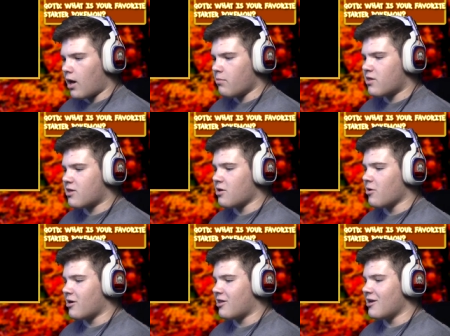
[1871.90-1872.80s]
I'm
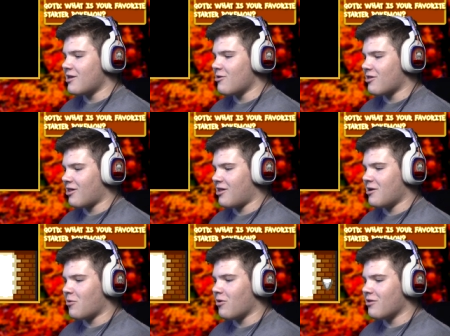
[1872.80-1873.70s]
so excited to use this
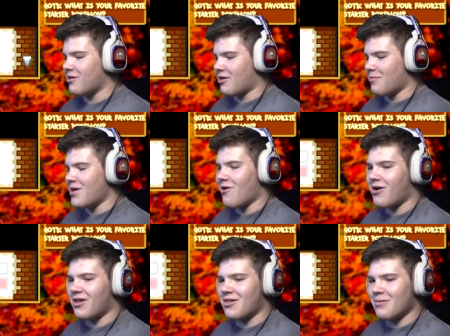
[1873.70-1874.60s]
Cyndaquil. This is gonna be
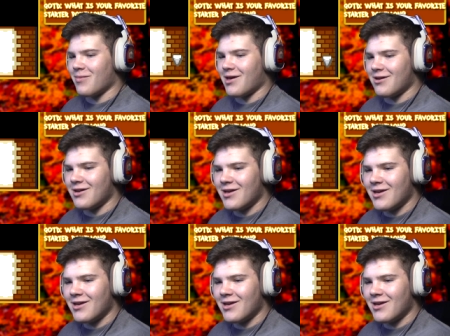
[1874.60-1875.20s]
awesome, man.